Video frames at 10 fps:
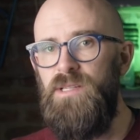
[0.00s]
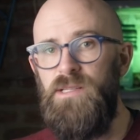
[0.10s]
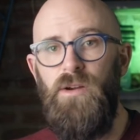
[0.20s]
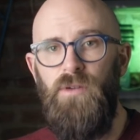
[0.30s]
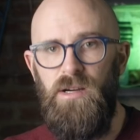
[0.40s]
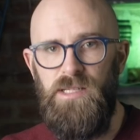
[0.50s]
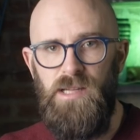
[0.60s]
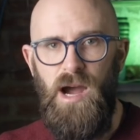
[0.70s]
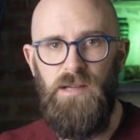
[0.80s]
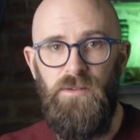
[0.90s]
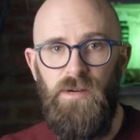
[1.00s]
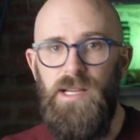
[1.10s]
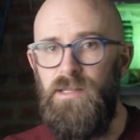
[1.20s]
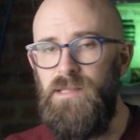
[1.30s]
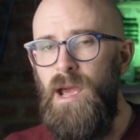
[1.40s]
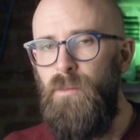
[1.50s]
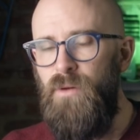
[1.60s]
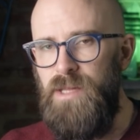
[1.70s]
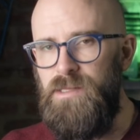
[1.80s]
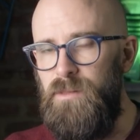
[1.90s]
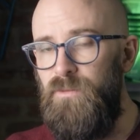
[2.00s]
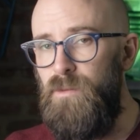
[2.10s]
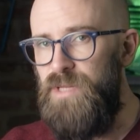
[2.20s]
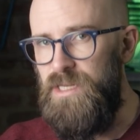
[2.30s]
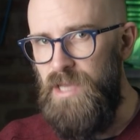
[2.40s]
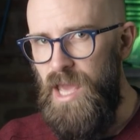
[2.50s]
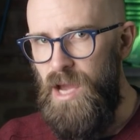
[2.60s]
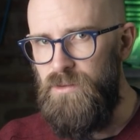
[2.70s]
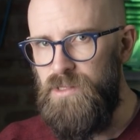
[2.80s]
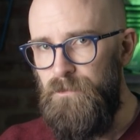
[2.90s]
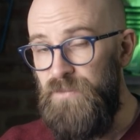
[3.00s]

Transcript: his carotid artery and prevented him from bleeding out.